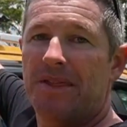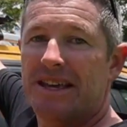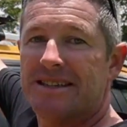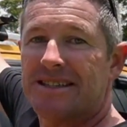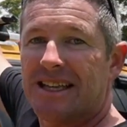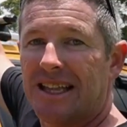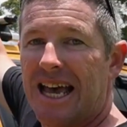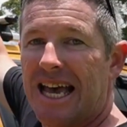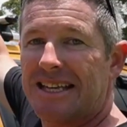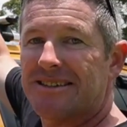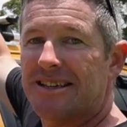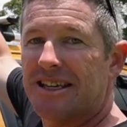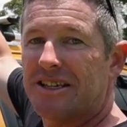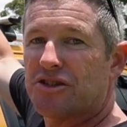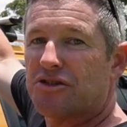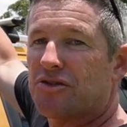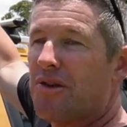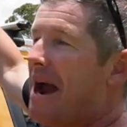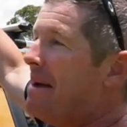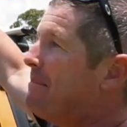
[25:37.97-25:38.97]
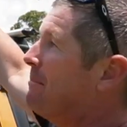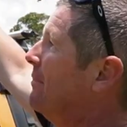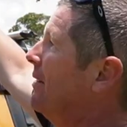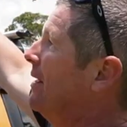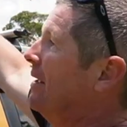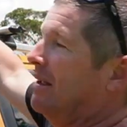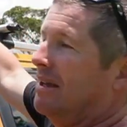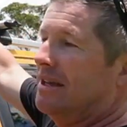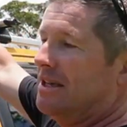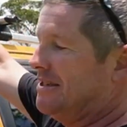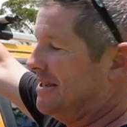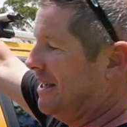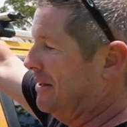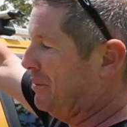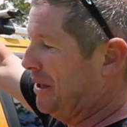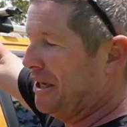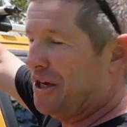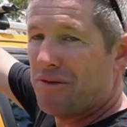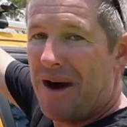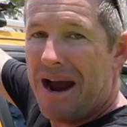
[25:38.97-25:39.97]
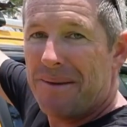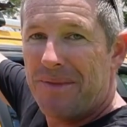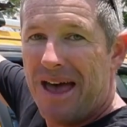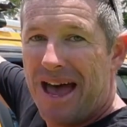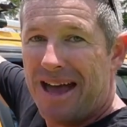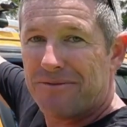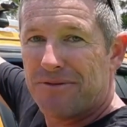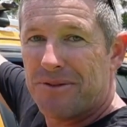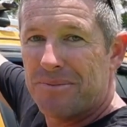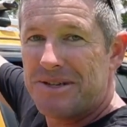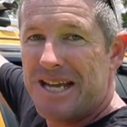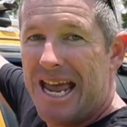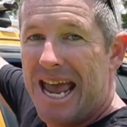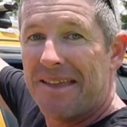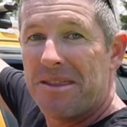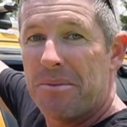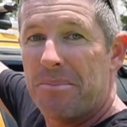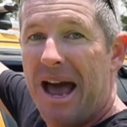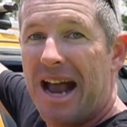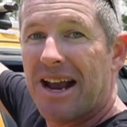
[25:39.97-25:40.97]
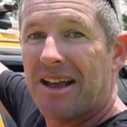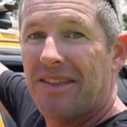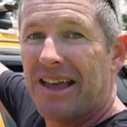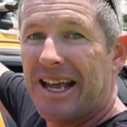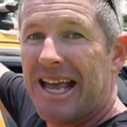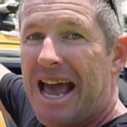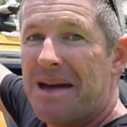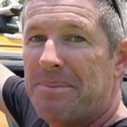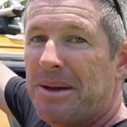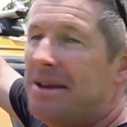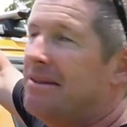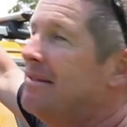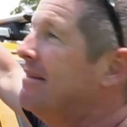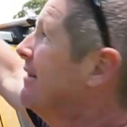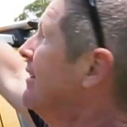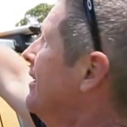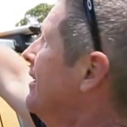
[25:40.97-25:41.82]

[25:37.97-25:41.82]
this elastic strap, you simply grab that from down the back of the cabin,